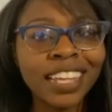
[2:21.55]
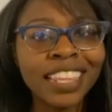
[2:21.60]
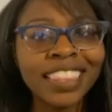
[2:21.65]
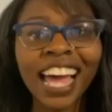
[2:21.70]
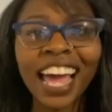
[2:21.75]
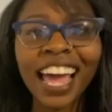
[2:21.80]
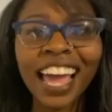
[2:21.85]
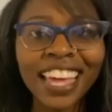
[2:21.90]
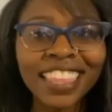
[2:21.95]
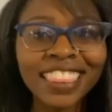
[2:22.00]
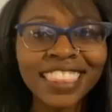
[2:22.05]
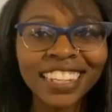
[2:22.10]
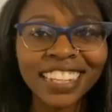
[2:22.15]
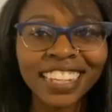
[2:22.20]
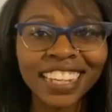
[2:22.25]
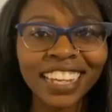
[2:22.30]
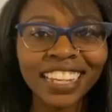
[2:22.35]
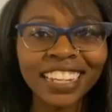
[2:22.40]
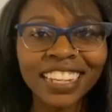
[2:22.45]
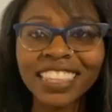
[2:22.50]
the
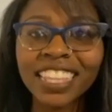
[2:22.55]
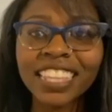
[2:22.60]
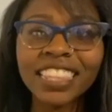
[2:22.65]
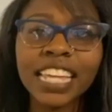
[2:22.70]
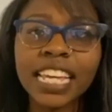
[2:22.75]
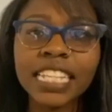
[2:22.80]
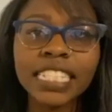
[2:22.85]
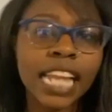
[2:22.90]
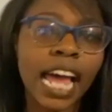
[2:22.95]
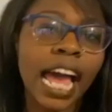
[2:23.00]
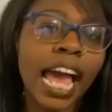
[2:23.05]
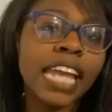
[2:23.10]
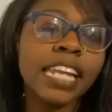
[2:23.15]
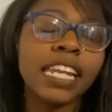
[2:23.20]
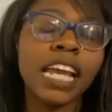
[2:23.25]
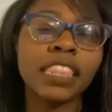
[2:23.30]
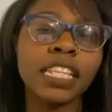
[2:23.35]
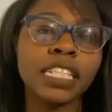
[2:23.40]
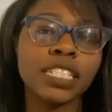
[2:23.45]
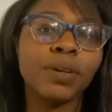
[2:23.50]
athlete, the this, and I had
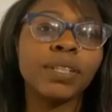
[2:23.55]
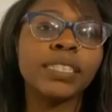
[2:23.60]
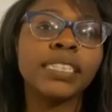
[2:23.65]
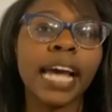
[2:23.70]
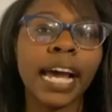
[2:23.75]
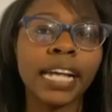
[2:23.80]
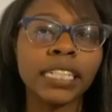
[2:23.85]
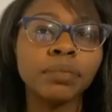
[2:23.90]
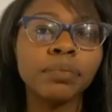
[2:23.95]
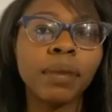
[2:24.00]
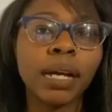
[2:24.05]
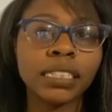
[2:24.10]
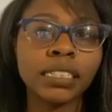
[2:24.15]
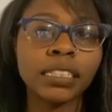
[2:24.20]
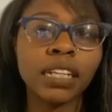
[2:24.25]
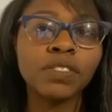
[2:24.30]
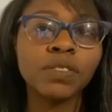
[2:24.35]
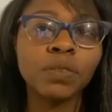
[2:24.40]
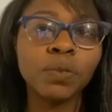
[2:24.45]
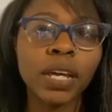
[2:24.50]
nothing to attach
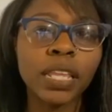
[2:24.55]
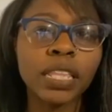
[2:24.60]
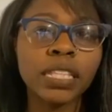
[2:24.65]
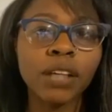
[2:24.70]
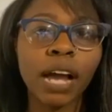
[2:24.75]
myself with.